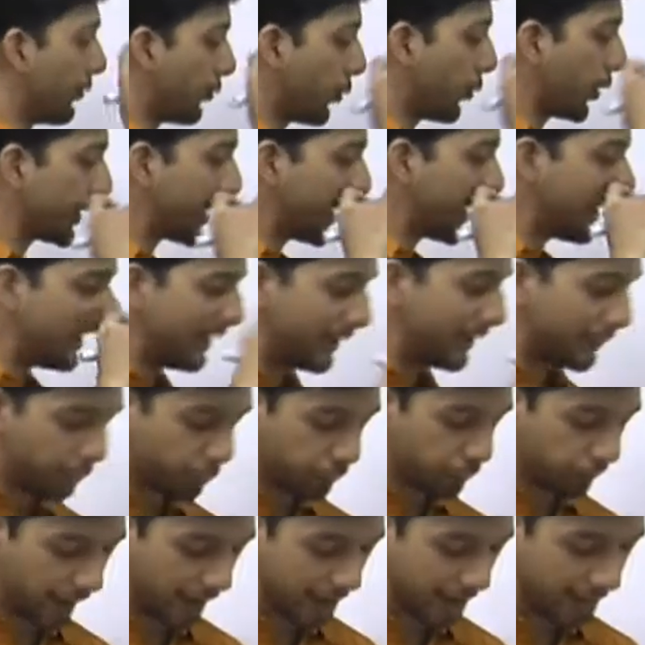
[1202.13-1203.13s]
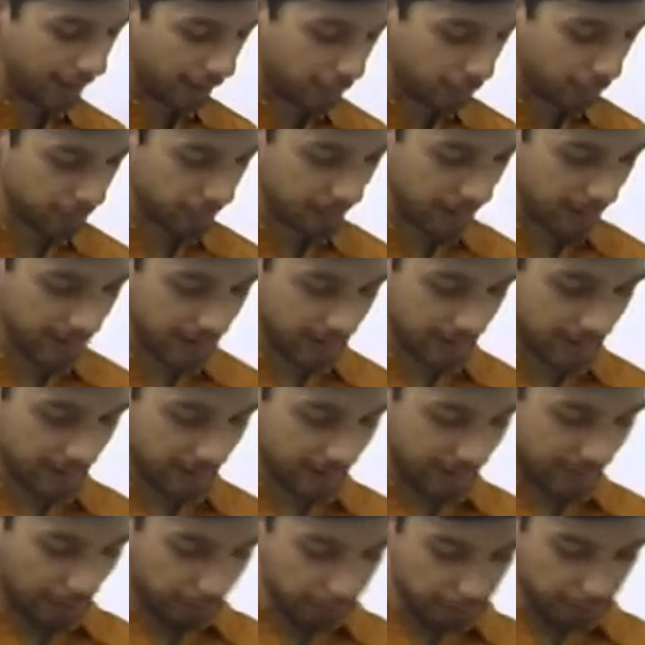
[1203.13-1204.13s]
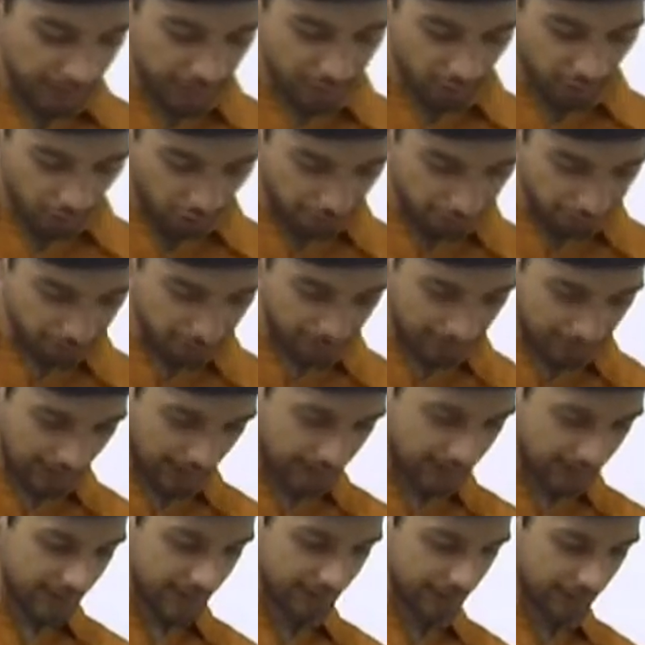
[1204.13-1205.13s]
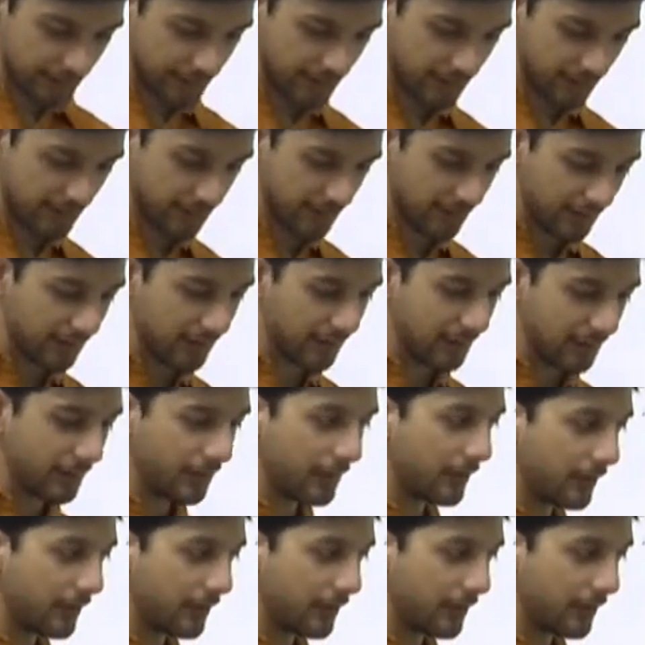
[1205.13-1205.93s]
What I need to find out is a number of clusters